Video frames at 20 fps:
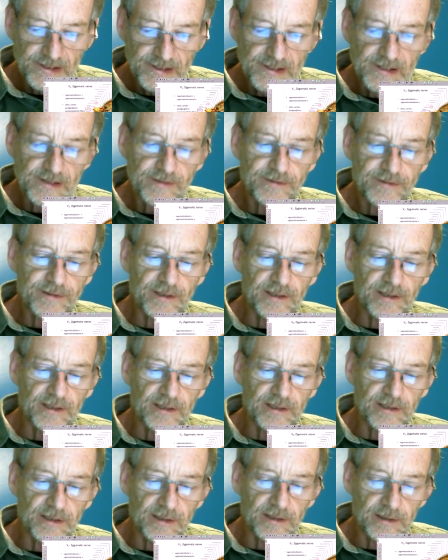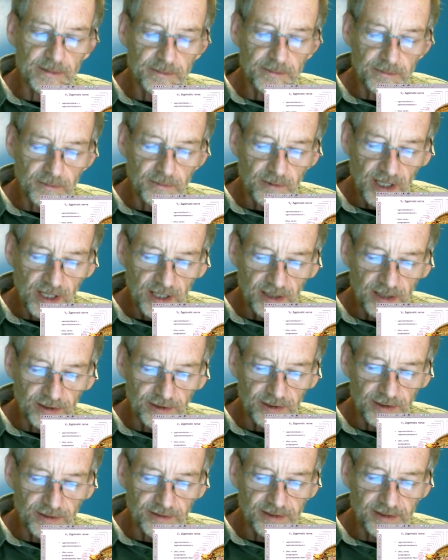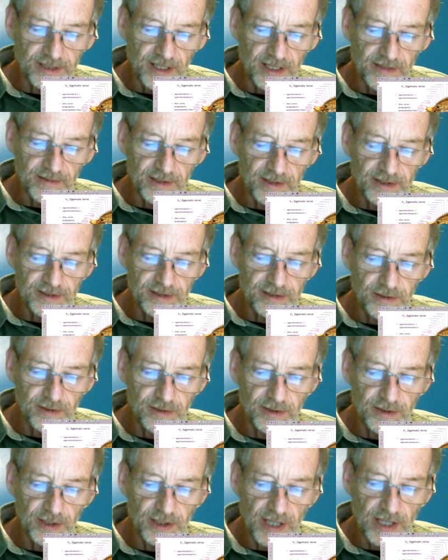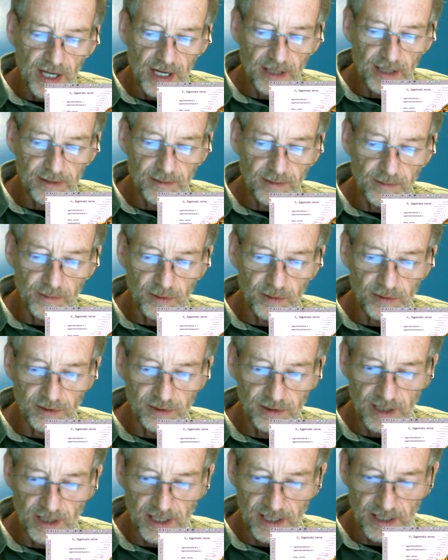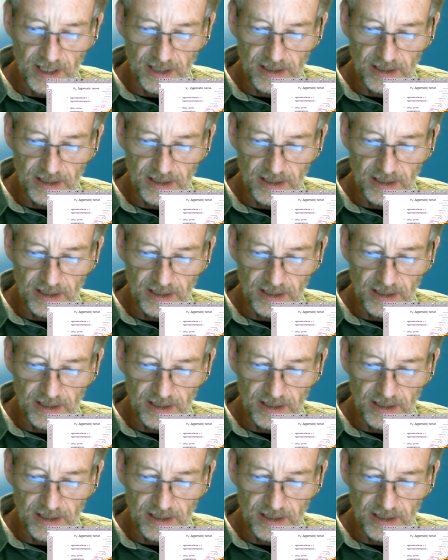from cranial nerve 7 to the lacrimal gland.